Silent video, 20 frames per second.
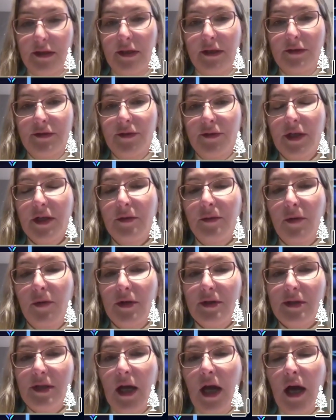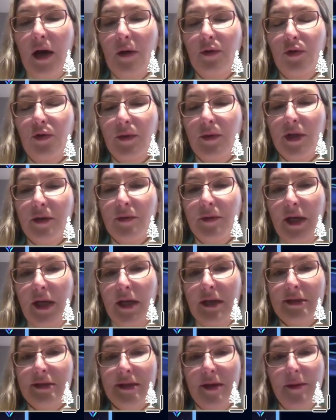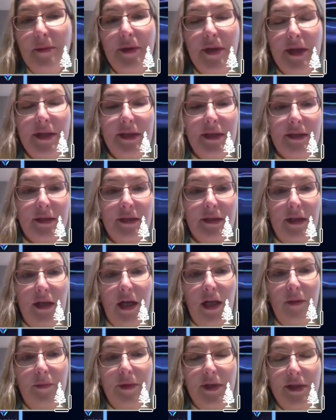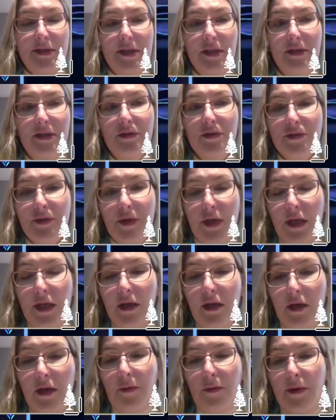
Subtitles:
the trick was, how do we create something that can help this industry